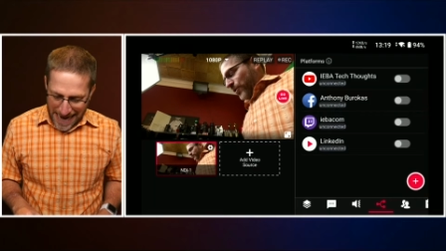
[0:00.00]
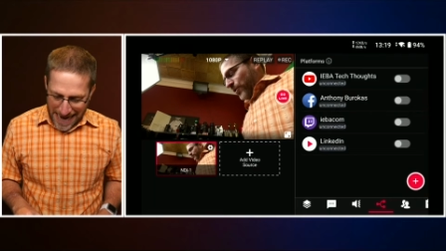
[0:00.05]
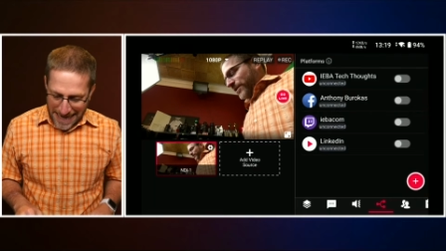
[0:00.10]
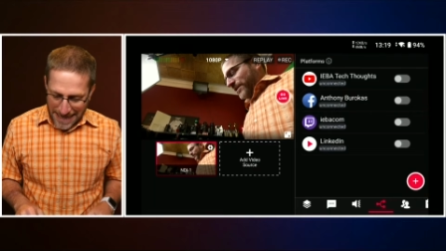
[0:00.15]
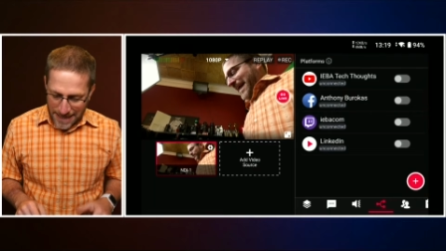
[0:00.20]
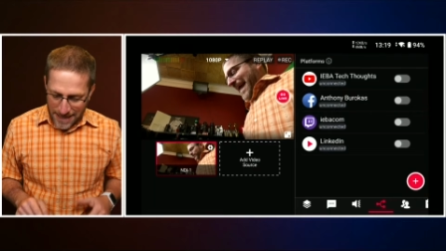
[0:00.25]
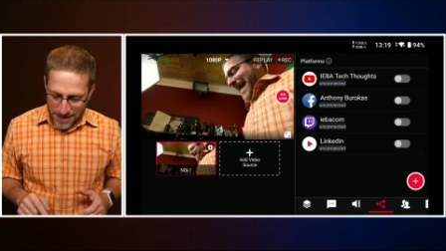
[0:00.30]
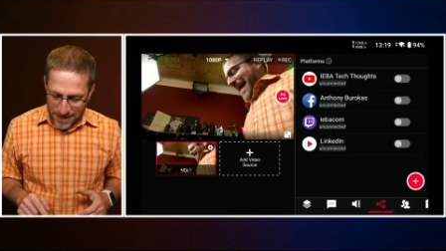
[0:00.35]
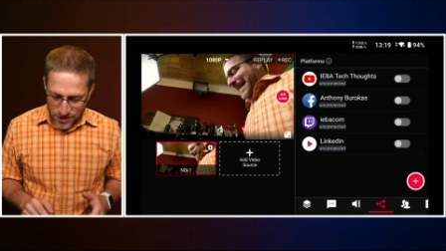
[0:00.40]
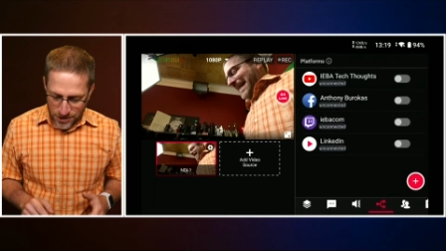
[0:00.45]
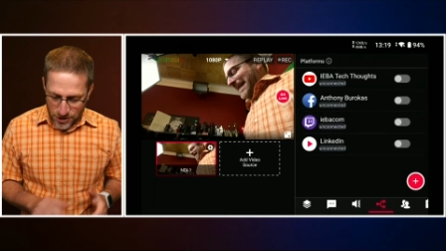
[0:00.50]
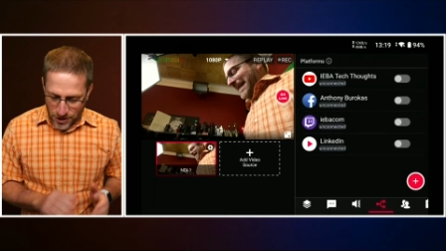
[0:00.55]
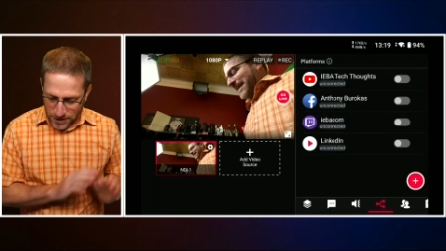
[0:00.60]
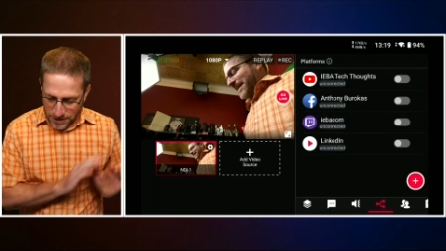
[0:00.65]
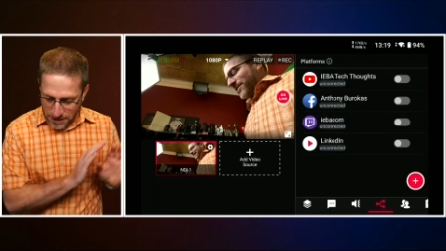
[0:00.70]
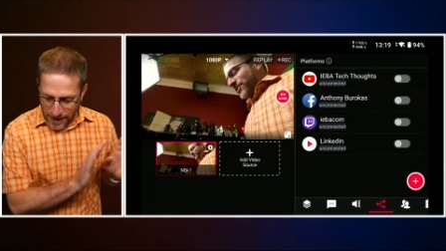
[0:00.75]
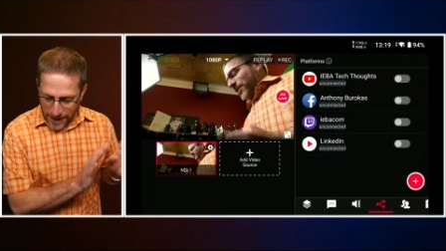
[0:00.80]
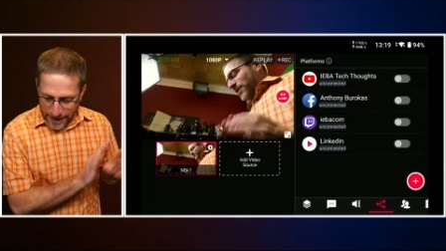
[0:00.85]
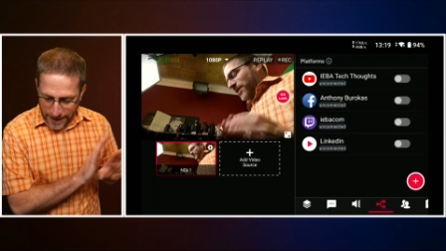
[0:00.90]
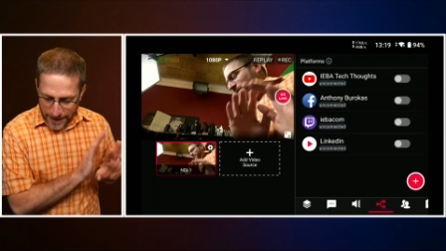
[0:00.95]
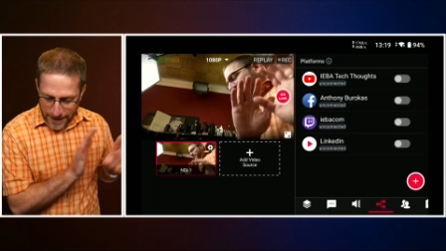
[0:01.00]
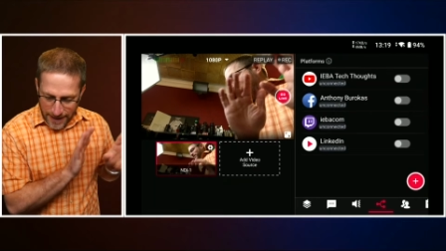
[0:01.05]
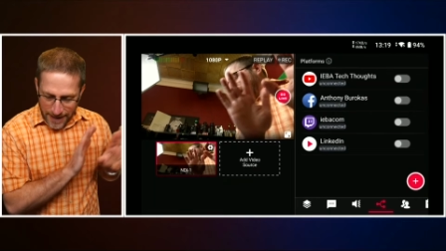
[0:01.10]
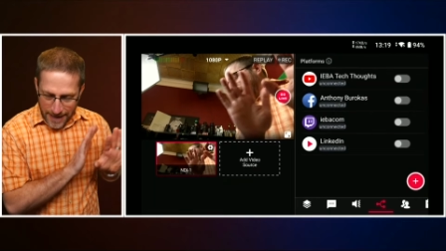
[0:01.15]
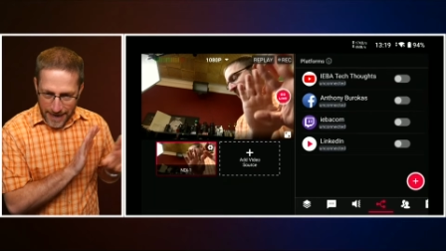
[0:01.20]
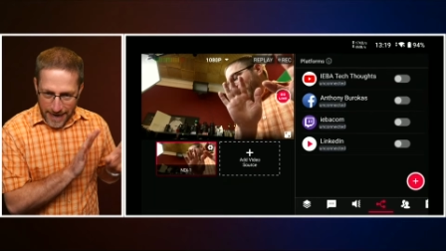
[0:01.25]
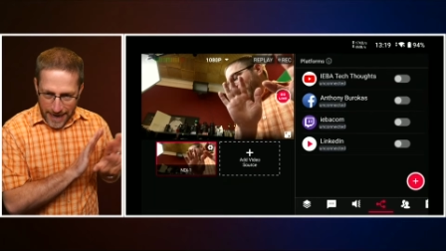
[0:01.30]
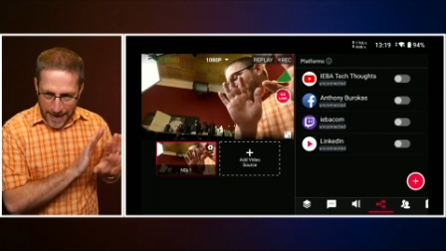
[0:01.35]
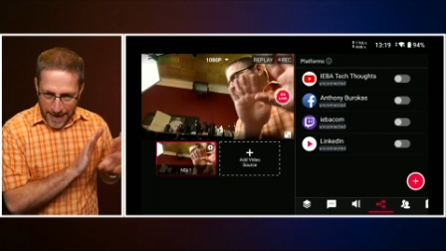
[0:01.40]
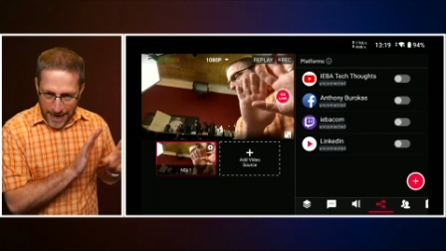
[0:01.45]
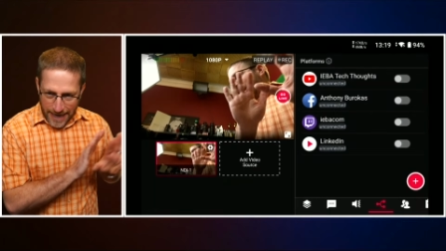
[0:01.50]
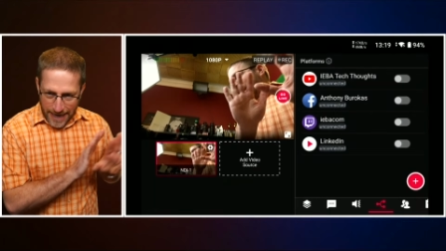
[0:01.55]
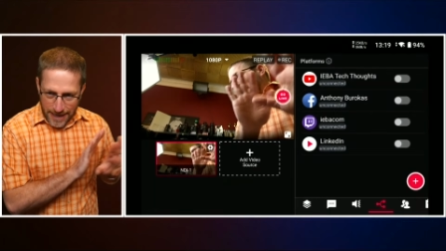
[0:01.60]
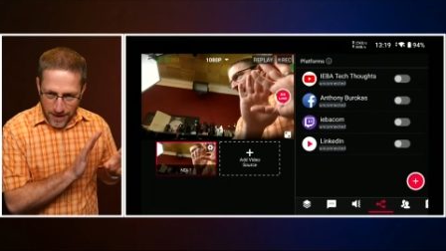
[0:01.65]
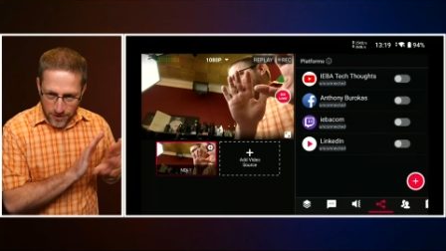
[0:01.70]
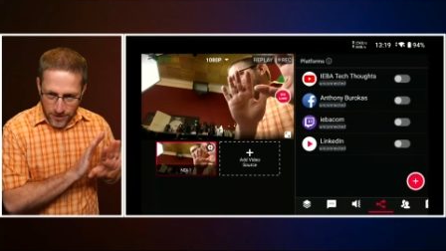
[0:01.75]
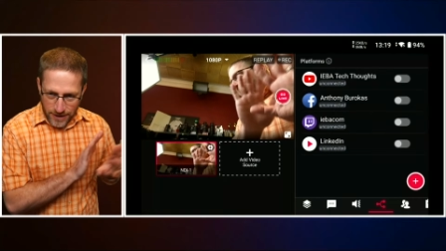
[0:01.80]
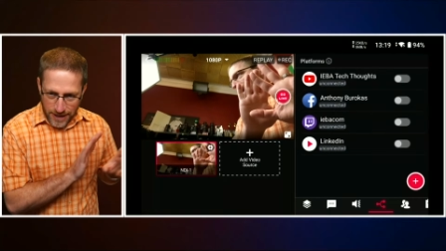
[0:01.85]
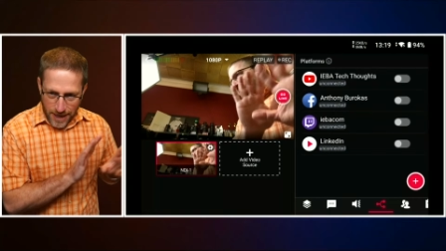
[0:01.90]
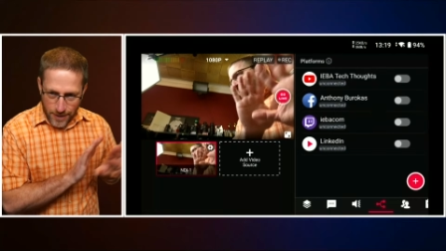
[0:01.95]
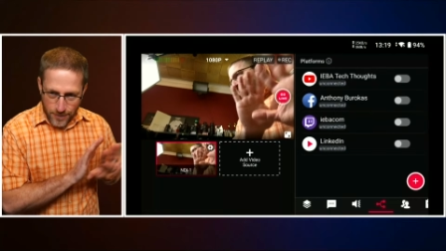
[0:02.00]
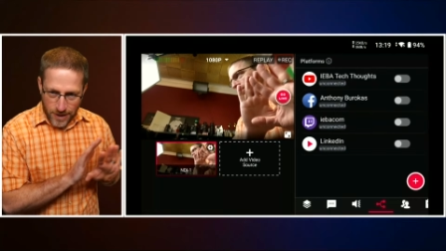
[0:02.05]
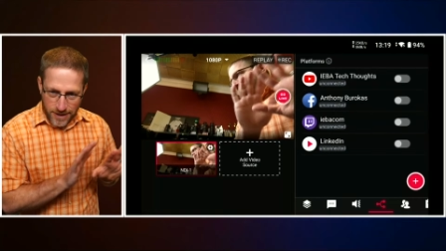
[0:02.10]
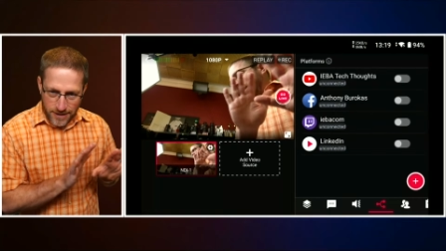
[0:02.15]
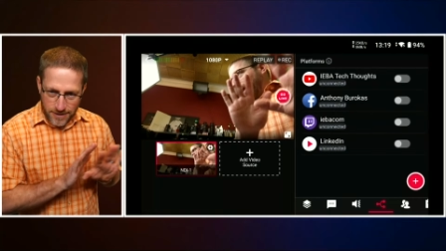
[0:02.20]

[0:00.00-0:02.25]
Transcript: and it is just like any other camera.